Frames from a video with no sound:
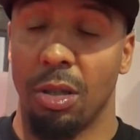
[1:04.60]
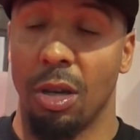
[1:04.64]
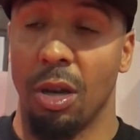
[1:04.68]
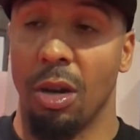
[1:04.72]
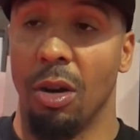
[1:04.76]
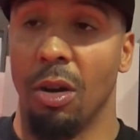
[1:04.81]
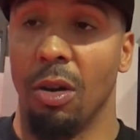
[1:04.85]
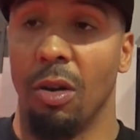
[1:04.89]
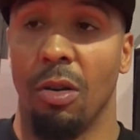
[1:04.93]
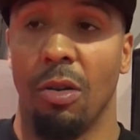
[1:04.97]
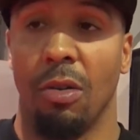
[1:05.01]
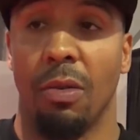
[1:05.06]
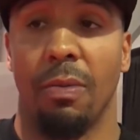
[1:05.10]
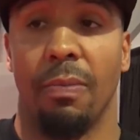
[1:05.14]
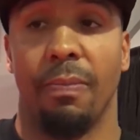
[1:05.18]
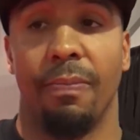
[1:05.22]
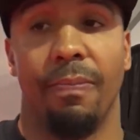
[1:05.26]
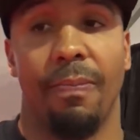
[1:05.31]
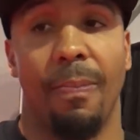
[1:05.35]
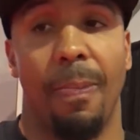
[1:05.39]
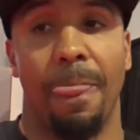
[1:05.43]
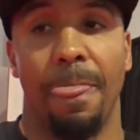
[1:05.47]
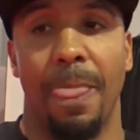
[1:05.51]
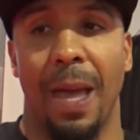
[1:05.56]
So
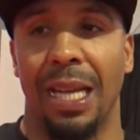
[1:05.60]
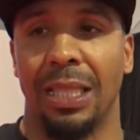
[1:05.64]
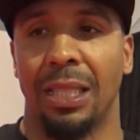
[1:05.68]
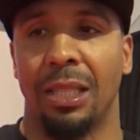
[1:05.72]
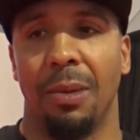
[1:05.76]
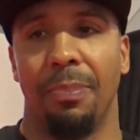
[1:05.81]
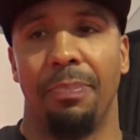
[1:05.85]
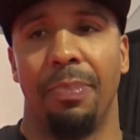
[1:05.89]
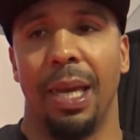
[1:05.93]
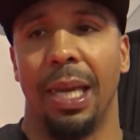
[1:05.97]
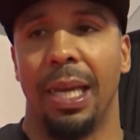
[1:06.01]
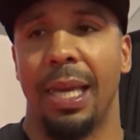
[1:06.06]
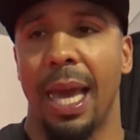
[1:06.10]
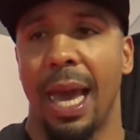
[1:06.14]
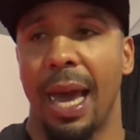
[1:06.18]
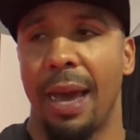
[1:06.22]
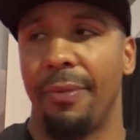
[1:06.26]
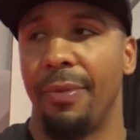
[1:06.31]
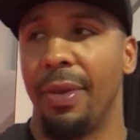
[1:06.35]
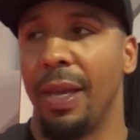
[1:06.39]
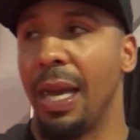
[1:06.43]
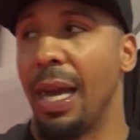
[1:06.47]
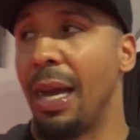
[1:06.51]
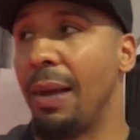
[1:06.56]
that's the big
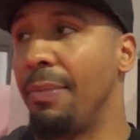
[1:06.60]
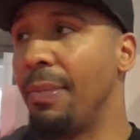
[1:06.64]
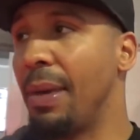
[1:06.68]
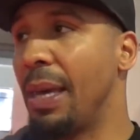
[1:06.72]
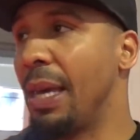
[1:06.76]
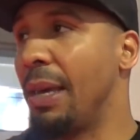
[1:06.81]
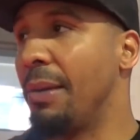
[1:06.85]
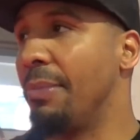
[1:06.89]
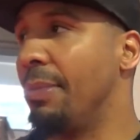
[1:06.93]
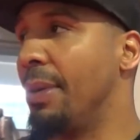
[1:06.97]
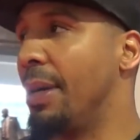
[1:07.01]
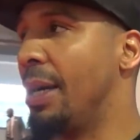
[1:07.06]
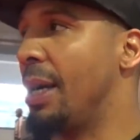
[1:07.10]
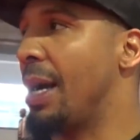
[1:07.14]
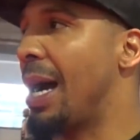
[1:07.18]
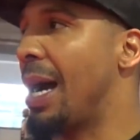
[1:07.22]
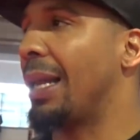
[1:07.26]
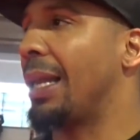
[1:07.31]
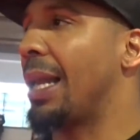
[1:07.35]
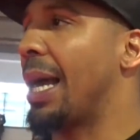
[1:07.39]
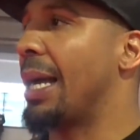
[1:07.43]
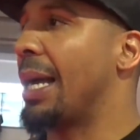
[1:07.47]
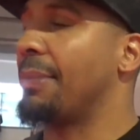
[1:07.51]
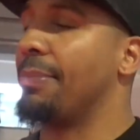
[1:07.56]
caveat, man. But
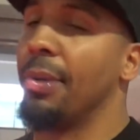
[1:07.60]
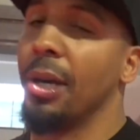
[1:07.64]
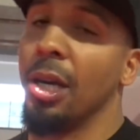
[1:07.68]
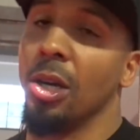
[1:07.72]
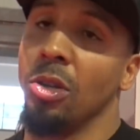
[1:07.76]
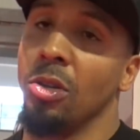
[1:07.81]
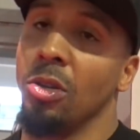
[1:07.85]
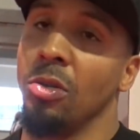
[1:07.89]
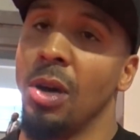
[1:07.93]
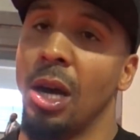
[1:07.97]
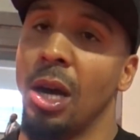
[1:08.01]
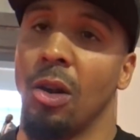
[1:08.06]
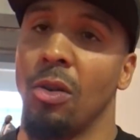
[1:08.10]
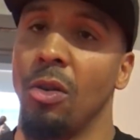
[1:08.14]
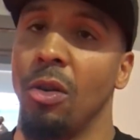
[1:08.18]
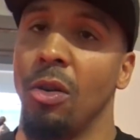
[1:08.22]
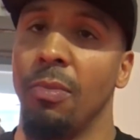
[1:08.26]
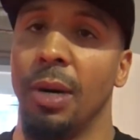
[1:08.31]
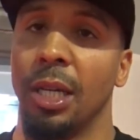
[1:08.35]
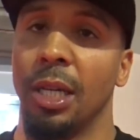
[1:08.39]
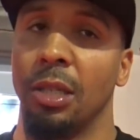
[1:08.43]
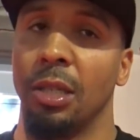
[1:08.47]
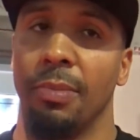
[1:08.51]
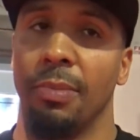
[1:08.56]
I like Bellew. I don't
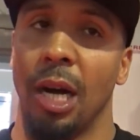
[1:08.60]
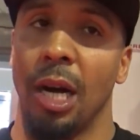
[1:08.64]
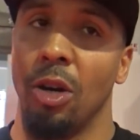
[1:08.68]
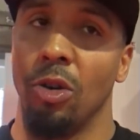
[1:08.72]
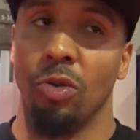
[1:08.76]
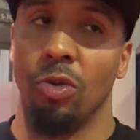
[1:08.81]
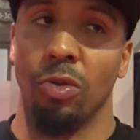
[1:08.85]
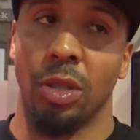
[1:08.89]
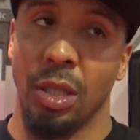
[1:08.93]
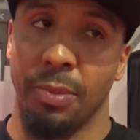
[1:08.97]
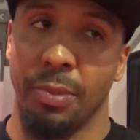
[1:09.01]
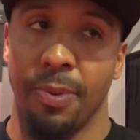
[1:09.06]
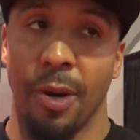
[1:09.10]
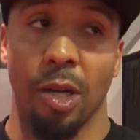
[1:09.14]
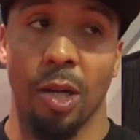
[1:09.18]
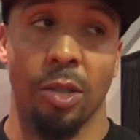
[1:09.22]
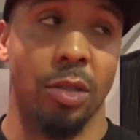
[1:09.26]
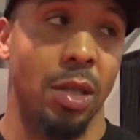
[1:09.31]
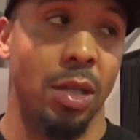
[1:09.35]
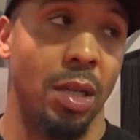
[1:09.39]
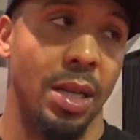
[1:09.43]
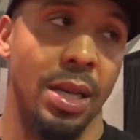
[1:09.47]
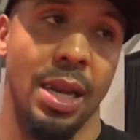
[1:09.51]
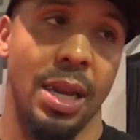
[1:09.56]
know much about Usyk
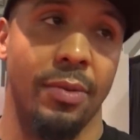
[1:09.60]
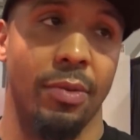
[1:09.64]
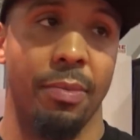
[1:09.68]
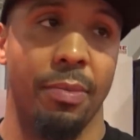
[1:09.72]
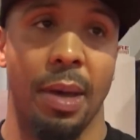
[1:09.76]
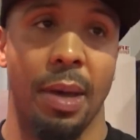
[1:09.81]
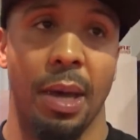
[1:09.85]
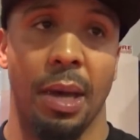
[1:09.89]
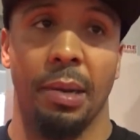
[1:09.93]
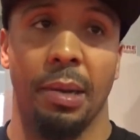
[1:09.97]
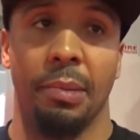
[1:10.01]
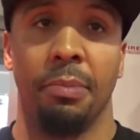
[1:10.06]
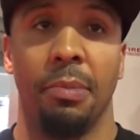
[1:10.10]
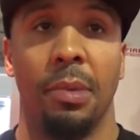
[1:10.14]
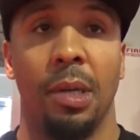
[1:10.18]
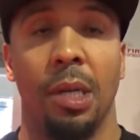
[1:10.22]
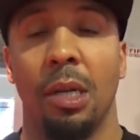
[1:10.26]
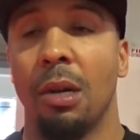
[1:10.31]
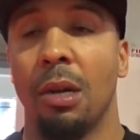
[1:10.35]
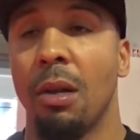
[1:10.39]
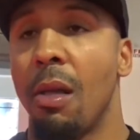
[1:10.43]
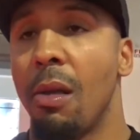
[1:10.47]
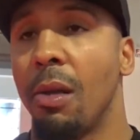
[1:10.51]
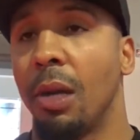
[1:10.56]
personally, never met him.
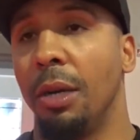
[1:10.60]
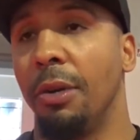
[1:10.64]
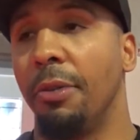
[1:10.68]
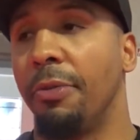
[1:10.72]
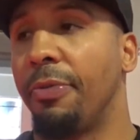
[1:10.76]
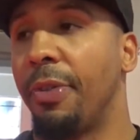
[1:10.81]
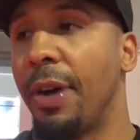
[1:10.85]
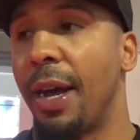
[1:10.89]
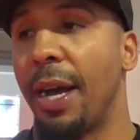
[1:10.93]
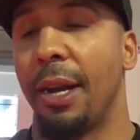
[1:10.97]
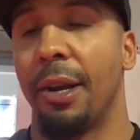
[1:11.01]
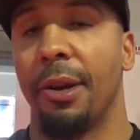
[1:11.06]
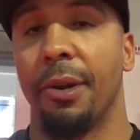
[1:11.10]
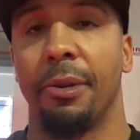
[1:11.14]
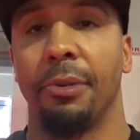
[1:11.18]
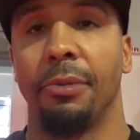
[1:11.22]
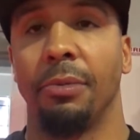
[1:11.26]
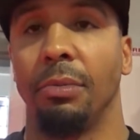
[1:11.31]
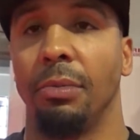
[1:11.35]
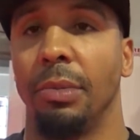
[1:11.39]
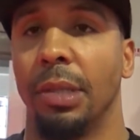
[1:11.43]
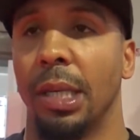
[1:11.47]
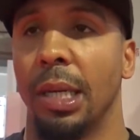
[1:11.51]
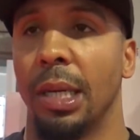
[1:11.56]
Good fighter,
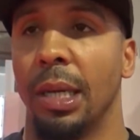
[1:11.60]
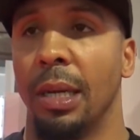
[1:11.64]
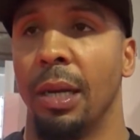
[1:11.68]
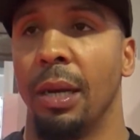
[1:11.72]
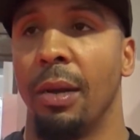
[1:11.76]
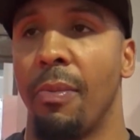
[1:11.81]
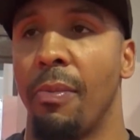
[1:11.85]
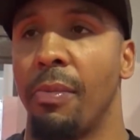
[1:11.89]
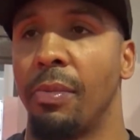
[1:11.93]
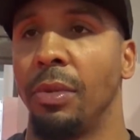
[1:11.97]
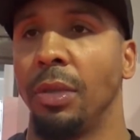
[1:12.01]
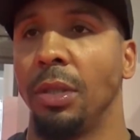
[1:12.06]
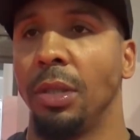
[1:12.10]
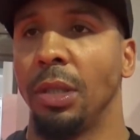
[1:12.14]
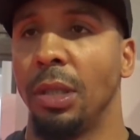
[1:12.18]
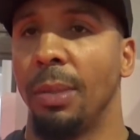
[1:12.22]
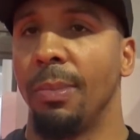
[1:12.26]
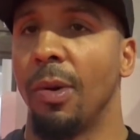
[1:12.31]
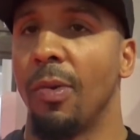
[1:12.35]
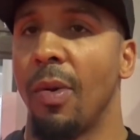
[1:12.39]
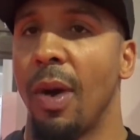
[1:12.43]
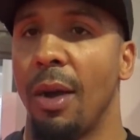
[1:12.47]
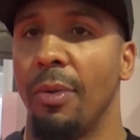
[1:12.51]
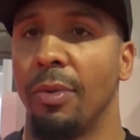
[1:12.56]
but
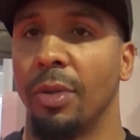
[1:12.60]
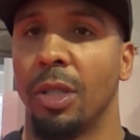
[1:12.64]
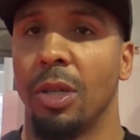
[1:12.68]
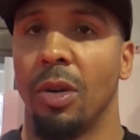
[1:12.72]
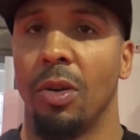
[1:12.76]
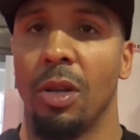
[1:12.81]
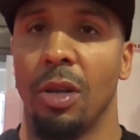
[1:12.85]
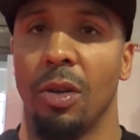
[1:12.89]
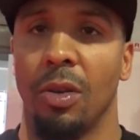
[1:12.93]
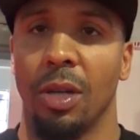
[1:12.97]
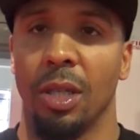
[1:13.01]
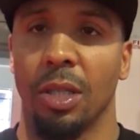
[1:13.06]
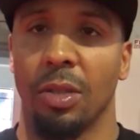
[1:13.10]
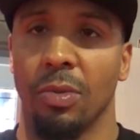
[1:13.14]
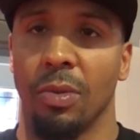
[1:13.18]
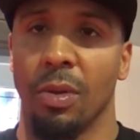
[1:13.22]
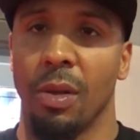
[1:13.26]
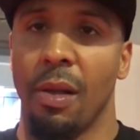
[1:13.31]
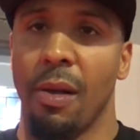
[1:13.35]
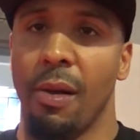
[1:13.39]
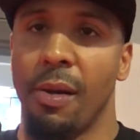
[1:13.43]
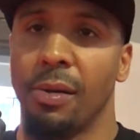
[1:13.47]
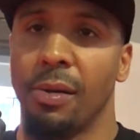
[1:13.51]
I'm gonna ride with Tony on this one.